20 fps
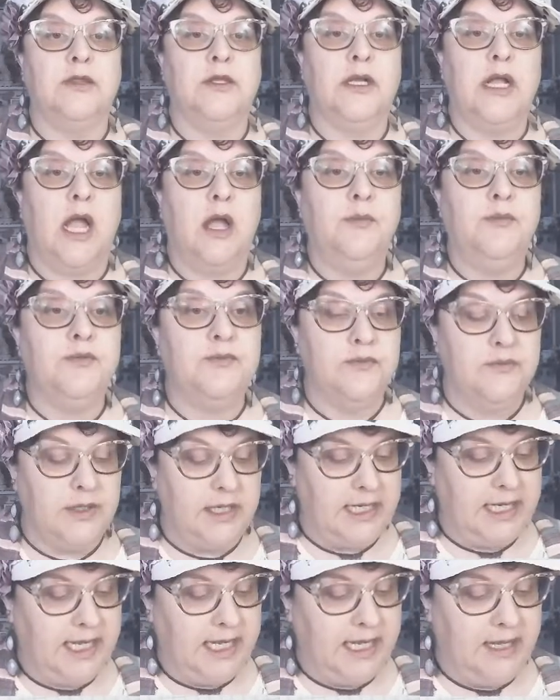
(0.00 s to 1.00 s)
Look how
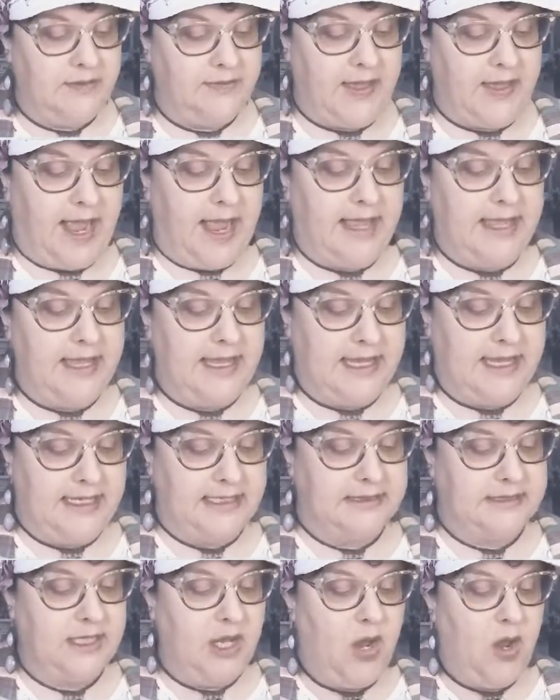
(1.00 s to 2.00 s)
pretty that
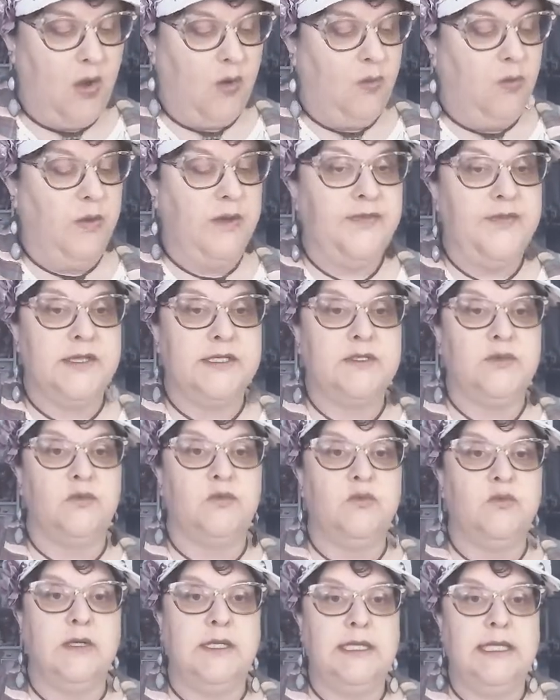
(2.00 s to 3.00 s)
is with this
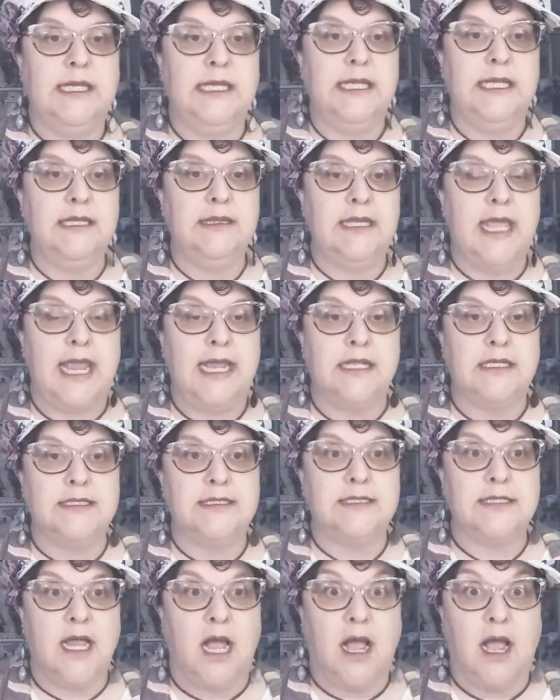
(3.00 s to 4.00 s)
really like
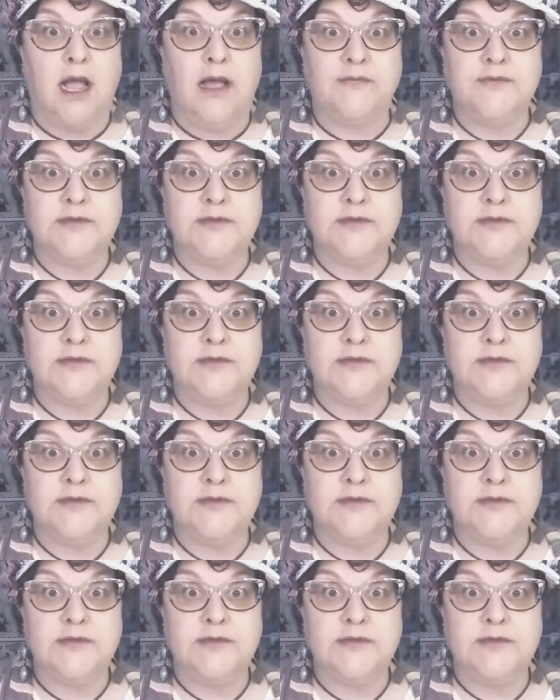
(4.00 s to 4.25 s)
soft